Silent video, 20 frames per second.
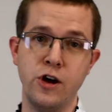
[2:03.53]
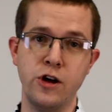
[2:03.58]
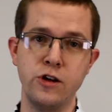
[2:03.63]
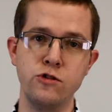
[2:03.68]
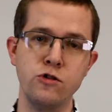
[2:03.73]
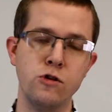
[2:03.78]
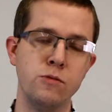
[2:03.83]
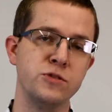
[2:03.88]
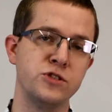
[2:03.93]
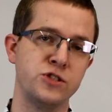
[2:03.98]

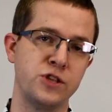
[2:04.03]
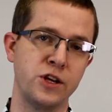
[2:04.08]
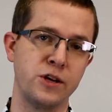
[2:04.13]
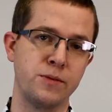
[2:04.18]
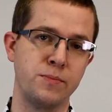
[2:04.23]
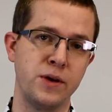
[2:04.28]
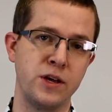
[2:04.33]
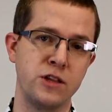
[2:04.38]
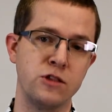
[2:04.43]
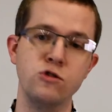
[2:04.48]
and
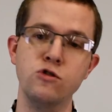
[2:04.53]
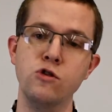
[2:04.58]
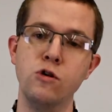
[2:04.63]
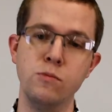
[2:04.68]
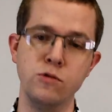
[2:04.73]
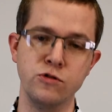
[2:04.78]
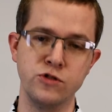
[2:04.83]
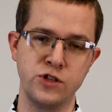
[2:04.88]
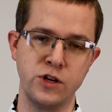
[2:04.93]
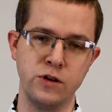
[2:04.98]
normocytic being
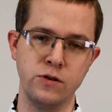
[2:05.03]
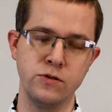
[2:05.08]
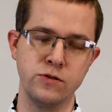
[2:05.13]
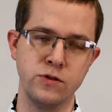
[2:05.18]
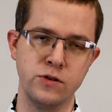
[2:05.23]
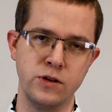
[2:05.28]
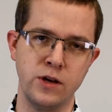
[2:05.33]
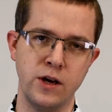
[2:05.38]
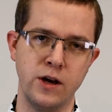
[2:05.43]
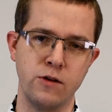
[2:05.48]
normal
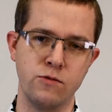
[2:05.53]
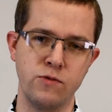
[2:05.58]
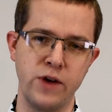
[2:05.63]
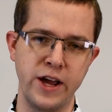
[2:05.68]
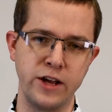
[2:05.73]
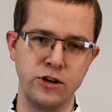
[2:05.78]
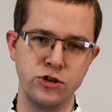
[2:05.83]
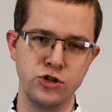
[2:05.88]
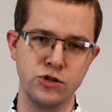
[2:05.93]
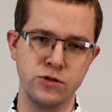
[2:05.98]
cell
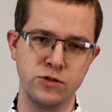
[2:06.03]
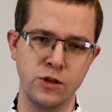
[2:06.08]
range.